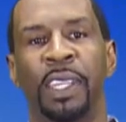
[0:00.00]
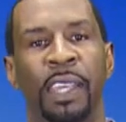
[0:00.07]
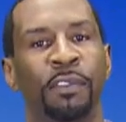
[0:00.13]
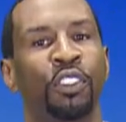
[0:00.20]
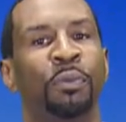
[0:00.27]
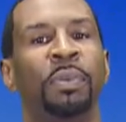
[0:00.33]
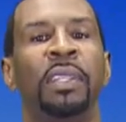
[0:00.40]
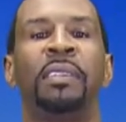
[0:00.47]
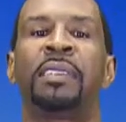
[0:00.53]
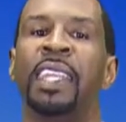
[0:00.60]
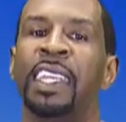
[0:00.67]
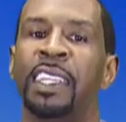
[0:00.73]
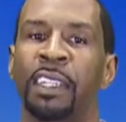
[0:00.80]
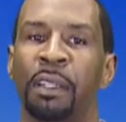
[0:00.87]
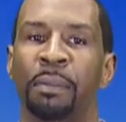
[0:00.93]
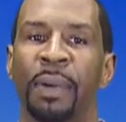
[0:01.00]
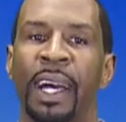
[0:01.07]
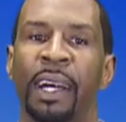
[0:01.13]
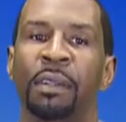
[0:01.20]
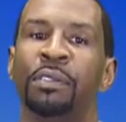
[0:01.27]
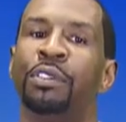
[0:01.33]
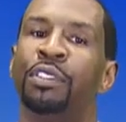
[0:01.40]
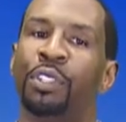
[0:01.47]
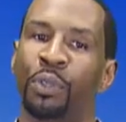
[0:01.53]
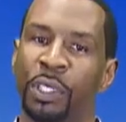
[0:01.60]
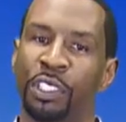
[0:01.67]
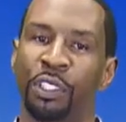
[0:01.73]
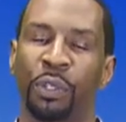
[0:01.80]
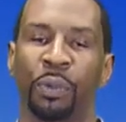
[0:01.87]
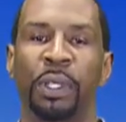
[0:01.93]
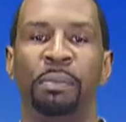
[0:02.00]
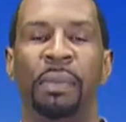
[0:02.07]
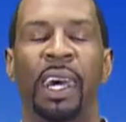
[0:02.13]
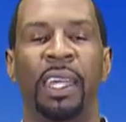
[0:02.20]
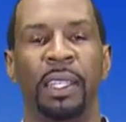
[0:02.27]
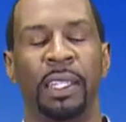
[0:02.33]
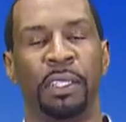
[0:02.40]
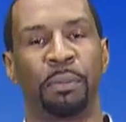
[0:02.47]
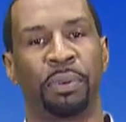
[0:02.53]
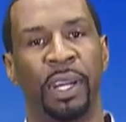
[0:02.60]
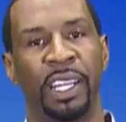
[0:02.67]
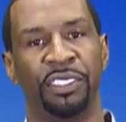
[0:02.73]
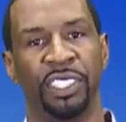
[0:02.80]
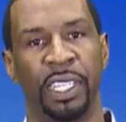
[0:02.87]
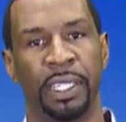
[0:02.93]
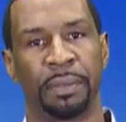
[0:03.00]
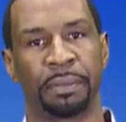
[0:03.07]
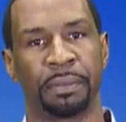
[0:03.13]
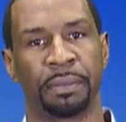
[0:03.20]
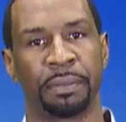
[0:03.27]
have you been thinking about doing your remodeling project?